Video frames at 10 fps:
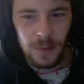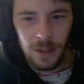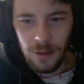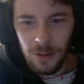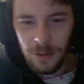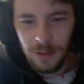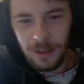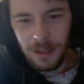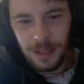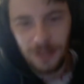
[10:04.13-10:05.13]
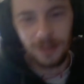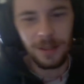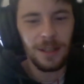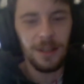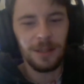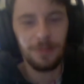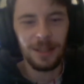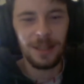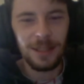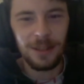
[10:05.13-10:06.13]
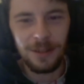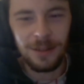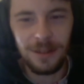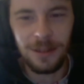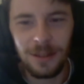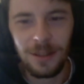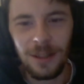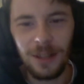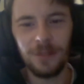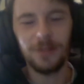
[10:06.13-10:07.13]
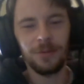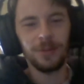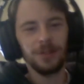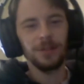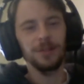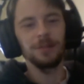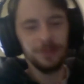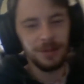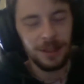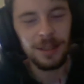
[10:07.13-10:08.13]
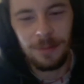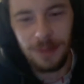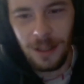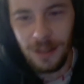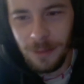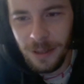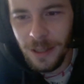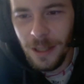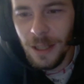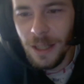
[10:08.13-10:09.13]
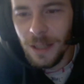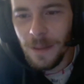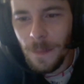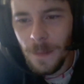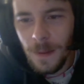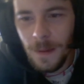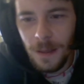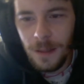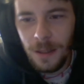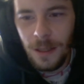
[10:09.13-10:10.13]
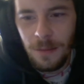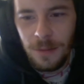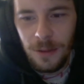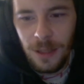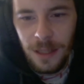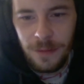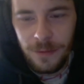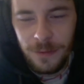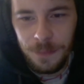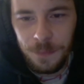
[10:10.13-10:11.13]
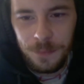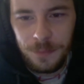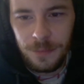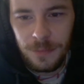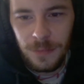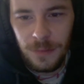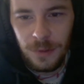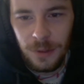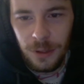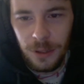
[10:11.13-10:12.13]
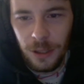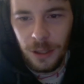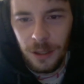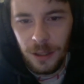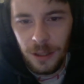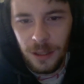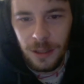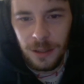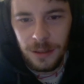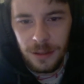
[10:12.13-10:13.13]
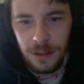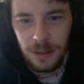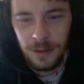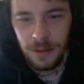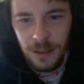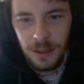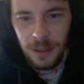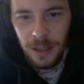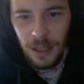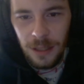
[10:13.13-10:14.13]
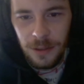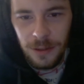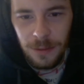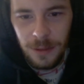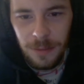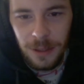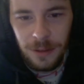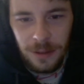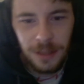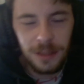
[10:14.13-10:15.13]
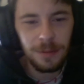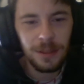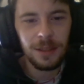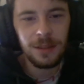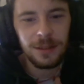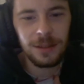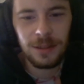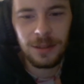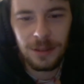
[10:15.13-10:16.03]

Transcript: Oh, let's go to the color spreads. These look good. I love her, though. We can keep with the color spreads come to life. Yeah. I'll use one of my life spells.